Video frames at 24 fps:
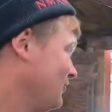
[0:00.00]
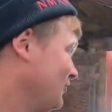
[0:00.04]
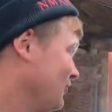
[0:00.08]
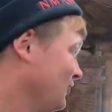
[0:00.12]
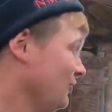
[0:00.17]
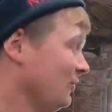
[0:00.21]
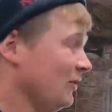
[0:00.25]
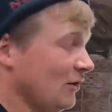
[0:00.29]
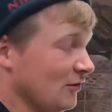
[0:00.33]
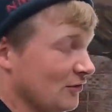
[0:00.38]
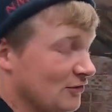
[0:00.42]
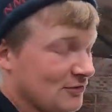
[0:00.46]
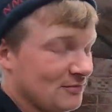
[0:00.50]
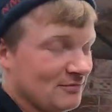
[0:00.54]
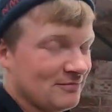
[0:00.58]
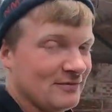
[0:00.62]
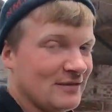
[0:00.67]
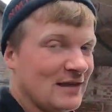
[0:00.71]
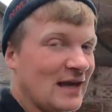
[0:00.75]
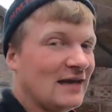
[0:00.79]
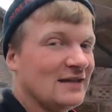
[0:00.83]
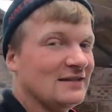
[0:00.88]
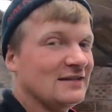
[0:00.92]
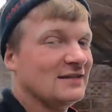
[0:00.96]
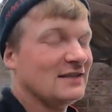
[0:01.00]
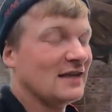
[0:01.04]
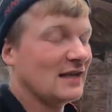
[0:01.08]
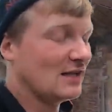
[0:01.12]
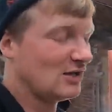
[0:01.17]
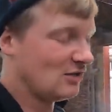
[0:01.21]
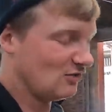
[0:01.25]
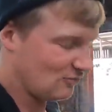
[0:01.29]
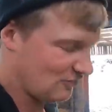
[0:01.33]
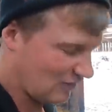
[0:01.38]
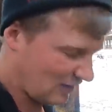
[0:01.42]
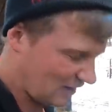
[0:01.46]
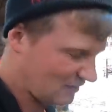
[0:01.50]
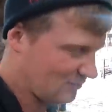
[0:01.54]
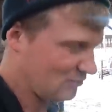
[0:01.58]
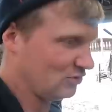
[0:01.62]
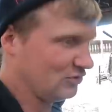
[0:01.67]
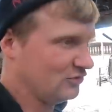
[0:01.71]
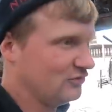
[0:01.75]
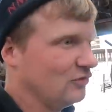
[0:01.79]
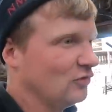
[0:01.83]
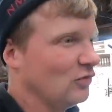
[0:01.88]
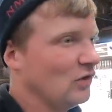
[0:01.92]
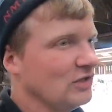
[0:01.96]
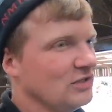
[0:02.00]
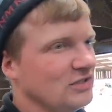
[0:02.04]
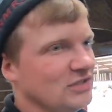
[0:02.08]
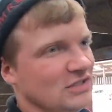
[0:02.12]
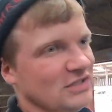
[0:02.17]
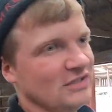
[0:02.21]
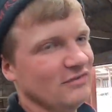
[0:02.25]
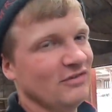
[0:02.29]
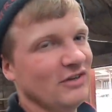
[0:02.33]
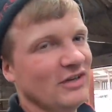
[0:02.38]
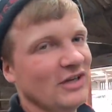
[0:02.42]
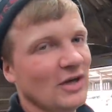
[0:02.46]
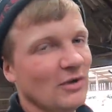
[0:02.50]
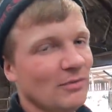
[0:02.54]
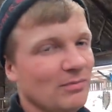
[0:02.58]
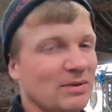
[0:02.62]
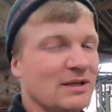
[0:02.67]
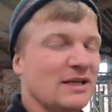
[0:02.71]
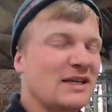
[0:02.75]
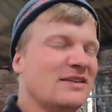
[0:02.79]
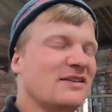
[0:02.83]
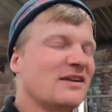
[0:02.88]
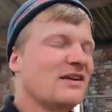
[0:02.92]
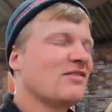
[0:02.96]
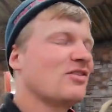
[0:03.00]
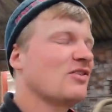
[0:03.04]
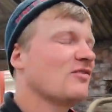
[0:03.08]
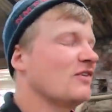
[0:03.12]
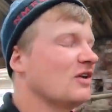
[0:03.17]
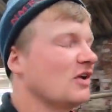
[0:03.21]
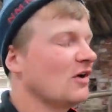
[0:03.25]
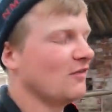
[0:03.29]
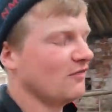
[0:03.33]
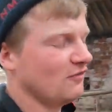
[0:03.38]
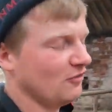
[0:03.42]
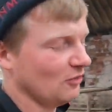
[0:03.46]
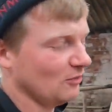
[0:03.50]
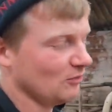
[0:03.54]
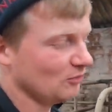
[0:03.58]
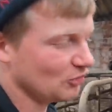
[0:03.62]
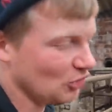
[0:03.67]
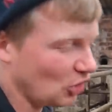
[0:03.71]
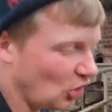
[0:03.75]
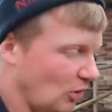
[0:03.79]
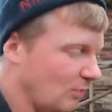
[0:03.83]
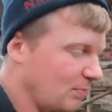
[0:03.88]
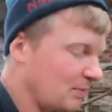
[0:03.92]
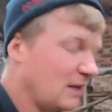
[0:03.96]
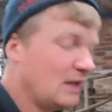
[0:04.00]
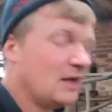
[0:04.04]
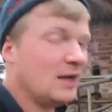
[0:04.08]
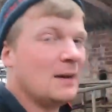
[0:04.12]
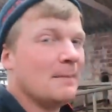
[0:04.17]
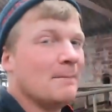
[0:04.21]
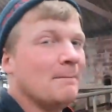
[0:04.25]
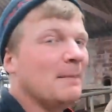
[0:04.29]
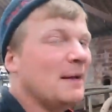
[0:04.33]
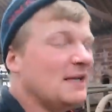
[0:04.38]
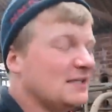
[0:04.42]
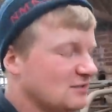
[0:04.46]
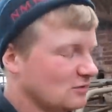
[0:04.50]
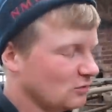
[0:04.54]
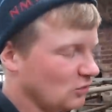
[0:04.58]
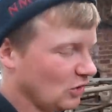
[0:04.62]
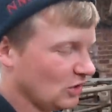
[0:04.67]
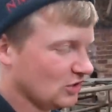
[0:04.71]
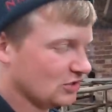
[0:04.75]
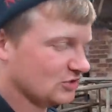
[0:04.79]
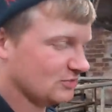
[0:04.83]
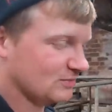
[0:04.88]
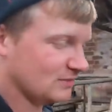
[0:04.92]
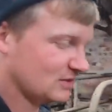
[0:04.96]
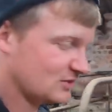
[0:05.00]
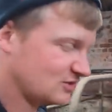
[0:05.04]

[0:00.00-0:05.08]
Who knows? Guys, thank you very much for watching the video. Please give the video a thumbs up. It means the world to me.